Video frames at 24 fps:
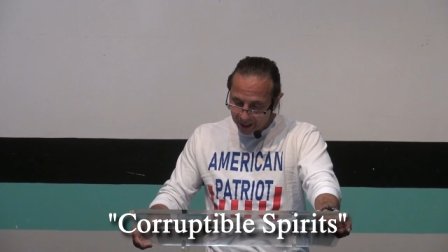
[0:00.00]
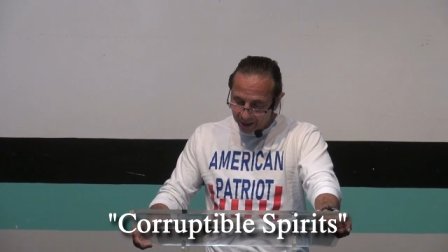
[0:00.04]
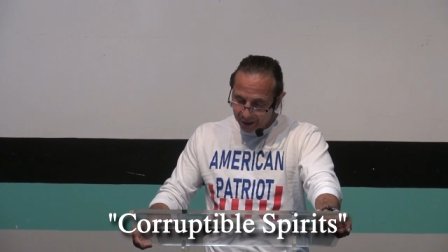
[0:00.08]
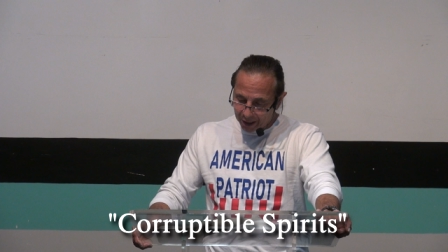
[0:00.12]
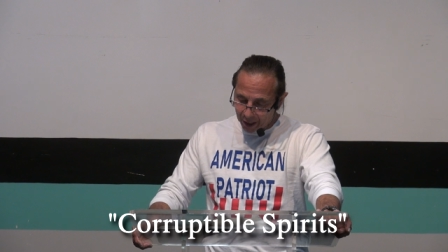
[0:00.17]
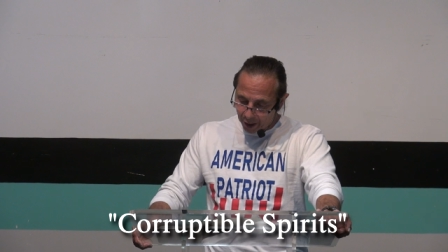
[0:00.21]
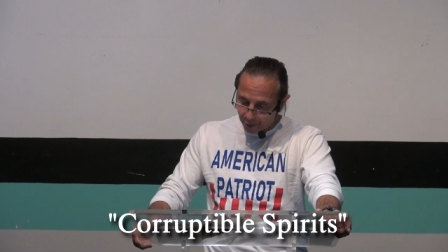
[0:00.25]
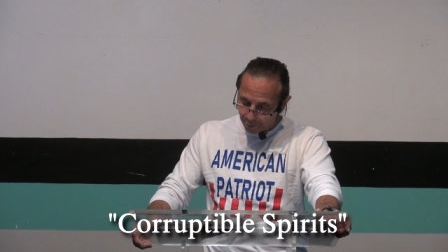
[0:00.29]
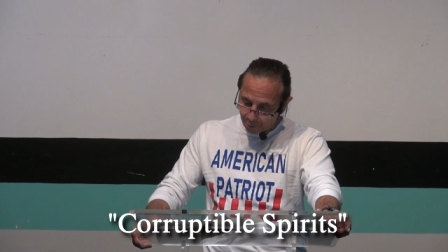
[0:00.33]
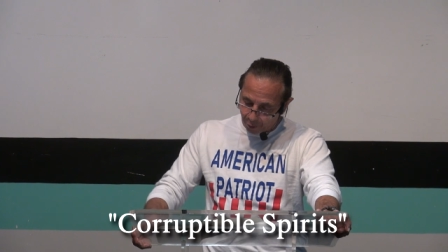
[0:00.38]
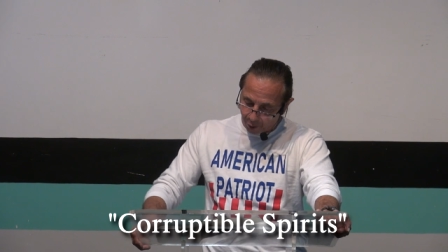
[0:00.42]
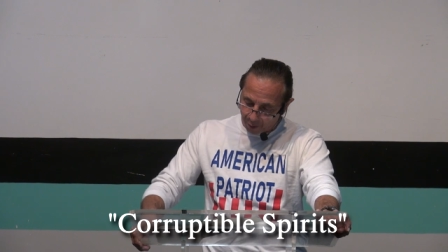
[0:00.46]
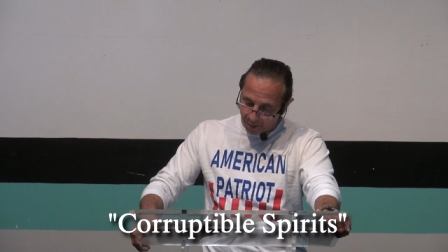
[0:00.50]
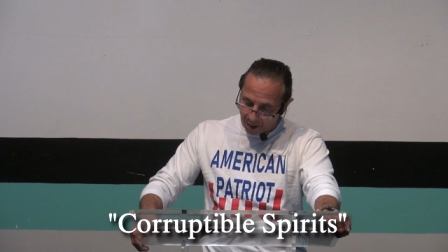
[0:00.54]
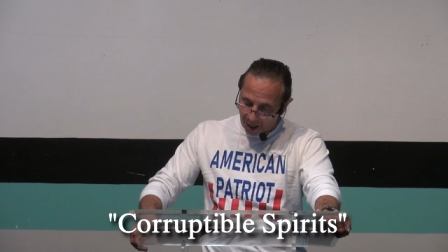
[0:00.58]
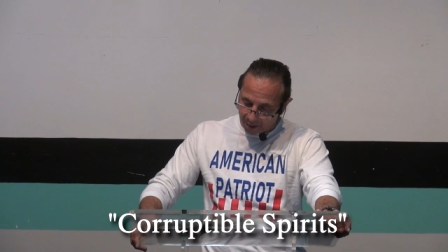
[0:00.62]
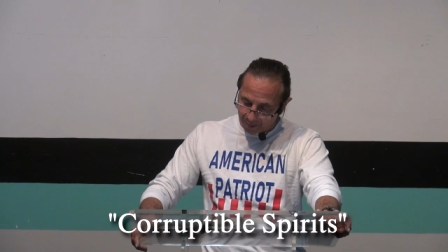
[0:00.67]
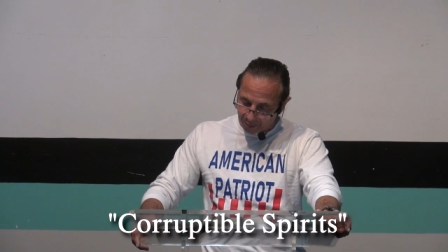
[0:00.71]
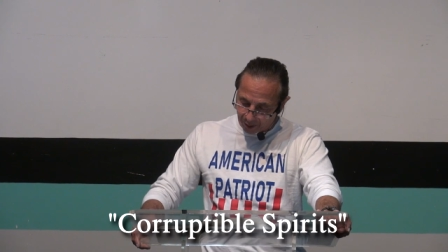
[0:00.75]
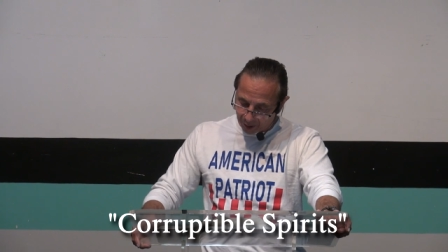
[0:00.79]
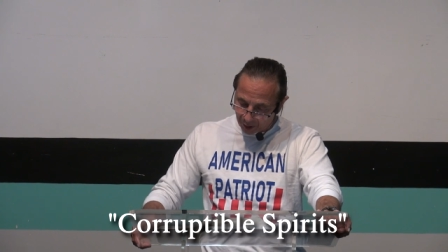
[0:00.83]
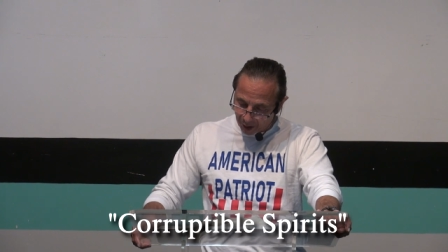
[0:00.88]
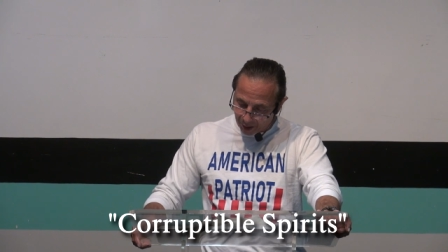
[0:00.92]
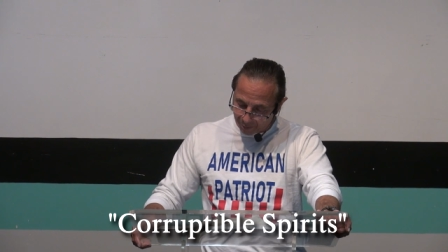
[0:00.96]
Therefore, my
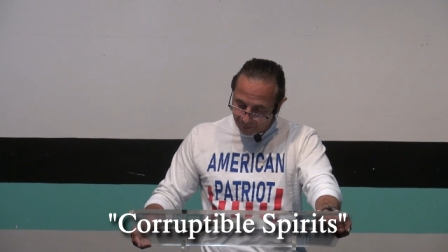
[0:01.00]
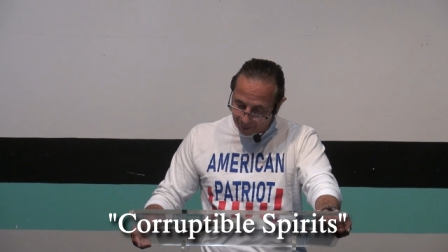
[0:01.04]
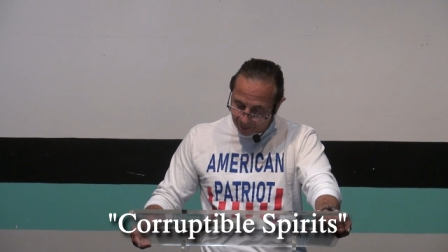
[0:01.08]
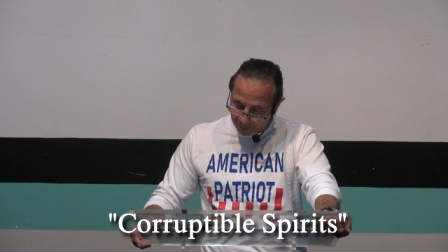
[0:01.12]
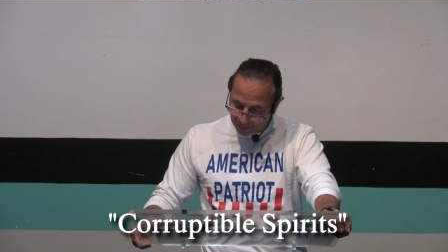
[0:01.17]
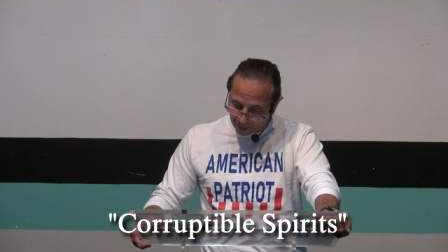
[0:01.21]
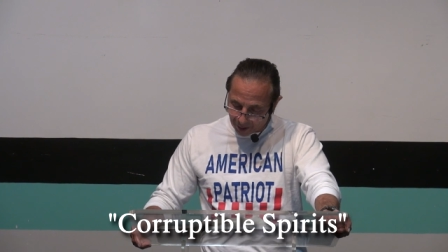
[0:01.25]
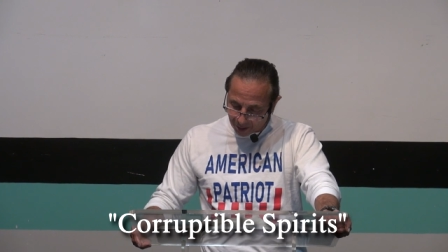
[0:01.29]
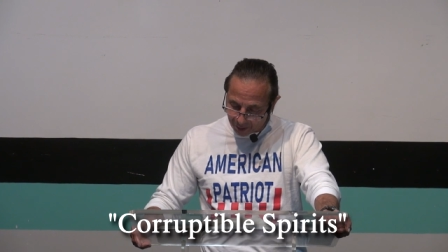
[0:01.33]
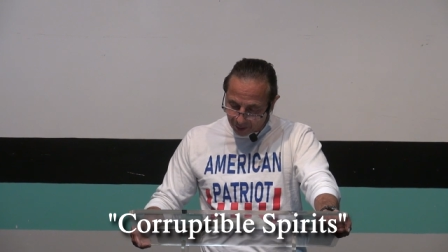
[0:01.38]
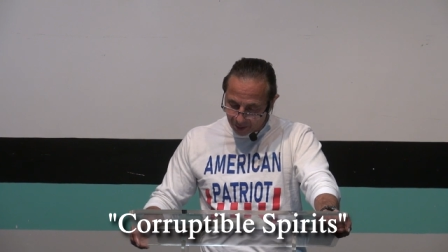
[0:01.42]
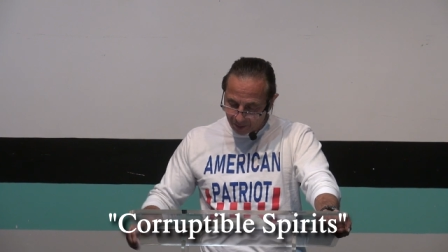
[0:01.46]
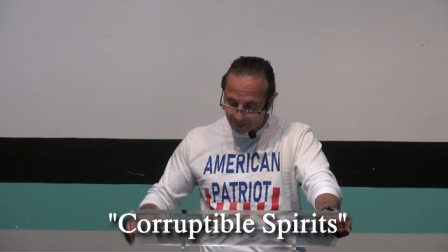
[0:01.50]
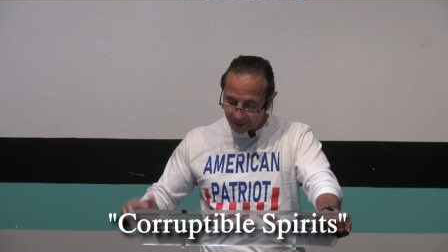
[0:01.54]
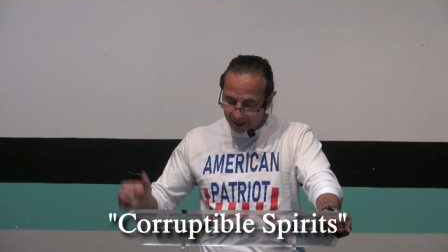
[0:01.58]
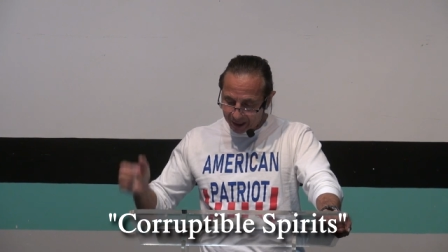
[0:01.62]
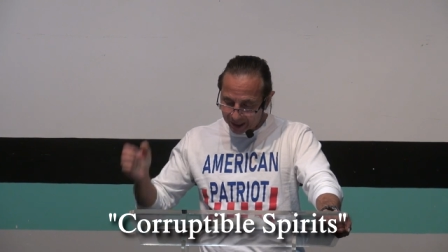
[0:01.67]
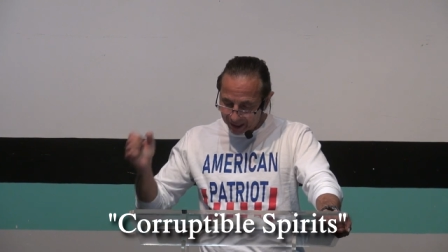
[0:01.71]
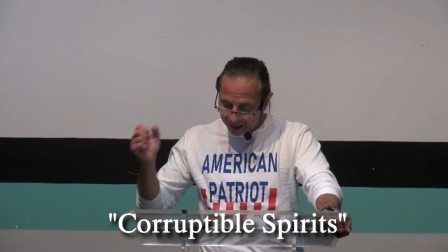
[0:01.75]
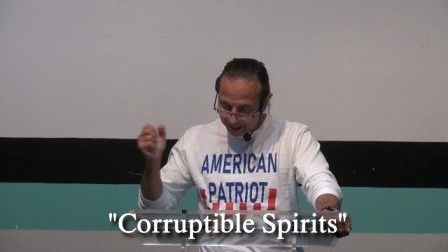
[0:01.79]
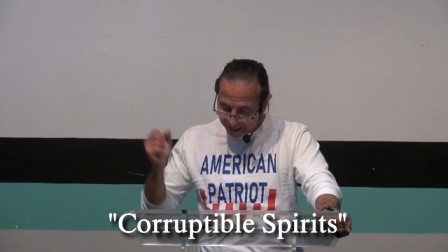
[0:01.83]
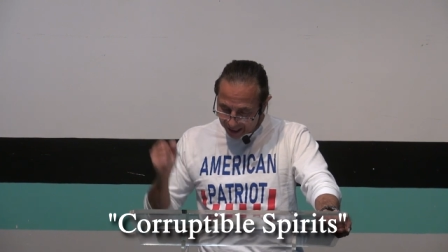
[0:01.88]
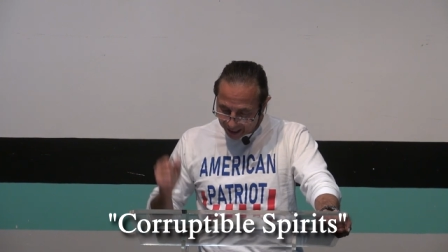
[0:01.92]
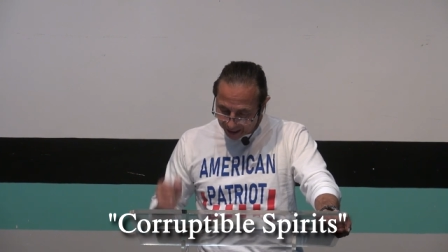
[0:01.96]
beloved brethren, be
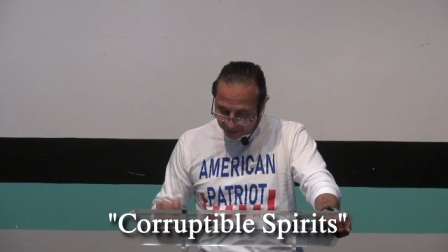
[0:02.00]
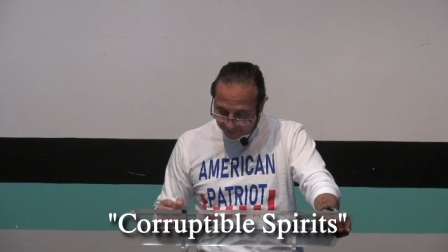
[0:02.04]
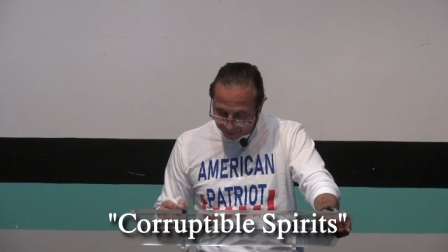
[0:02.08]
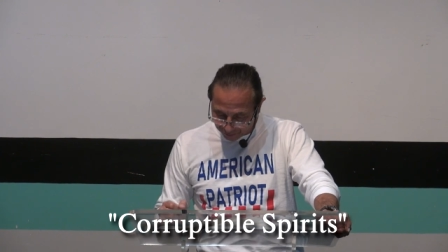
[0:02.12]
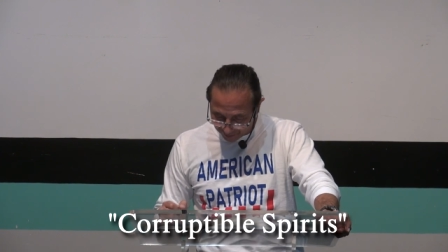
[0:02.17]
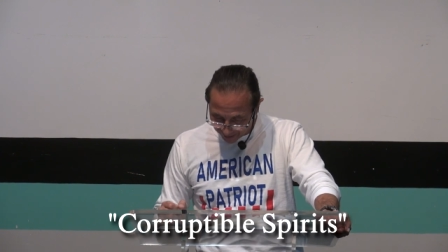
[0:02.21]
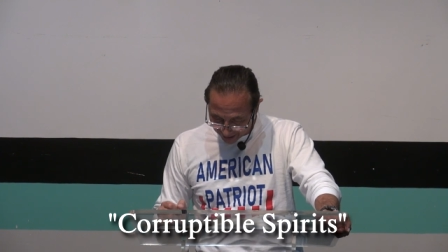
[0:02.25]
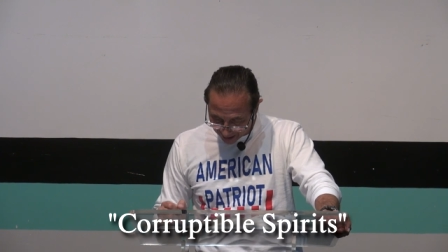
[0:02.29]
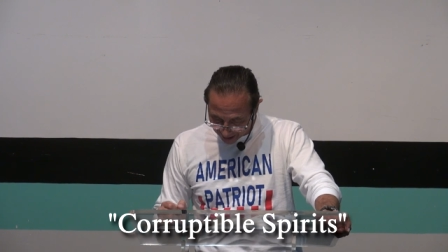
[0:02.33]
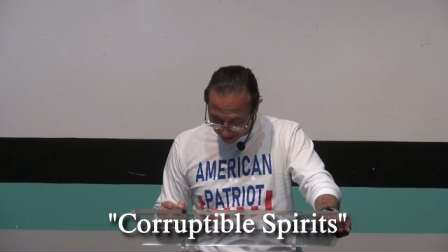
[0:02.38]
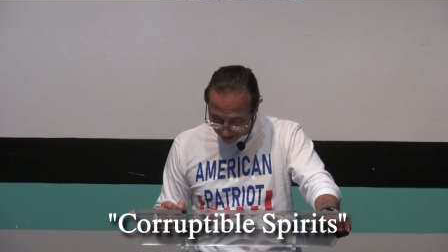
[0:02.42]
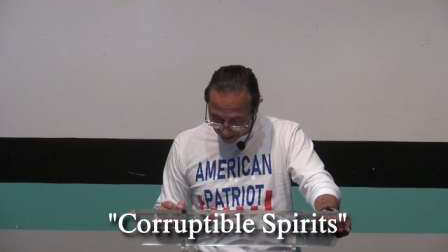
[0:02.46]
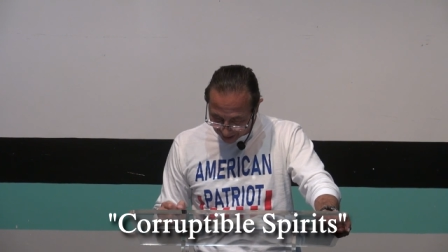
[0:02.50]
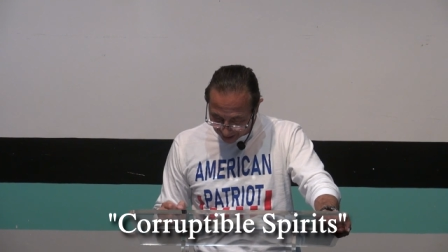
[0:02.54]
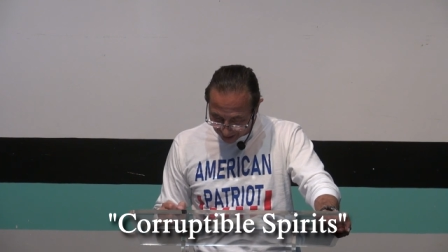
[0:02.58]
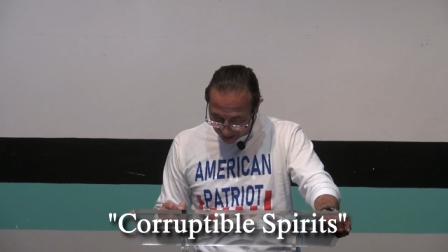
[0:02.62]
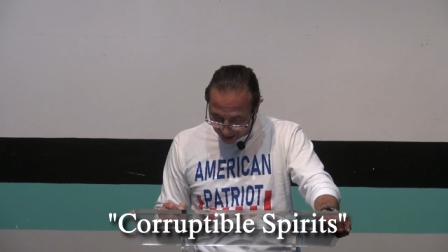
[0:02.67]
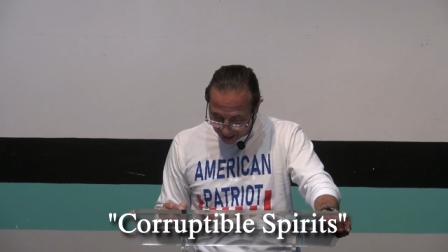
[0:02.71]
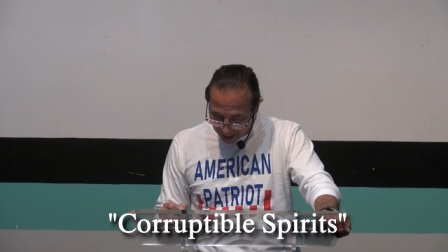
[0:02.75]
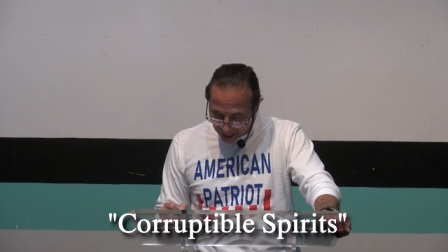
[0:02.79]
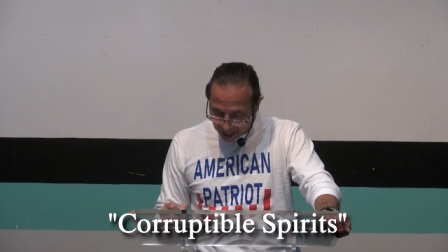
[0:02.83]
steadfast,